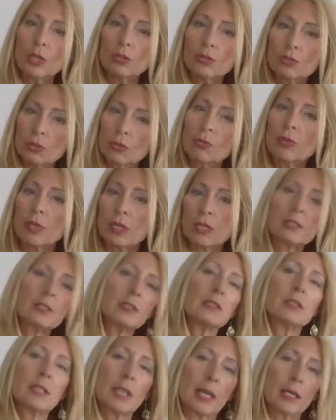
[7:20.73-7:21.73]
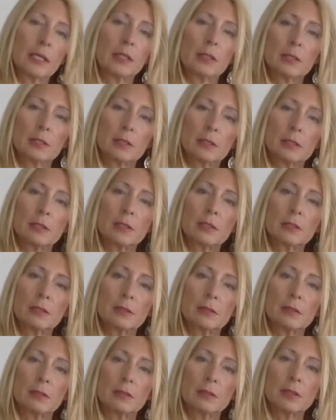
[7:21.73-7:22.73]
do things in silence.
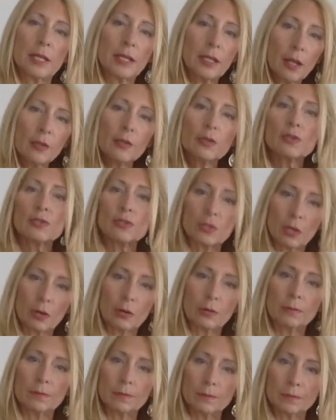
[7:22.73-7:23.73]
Let others know.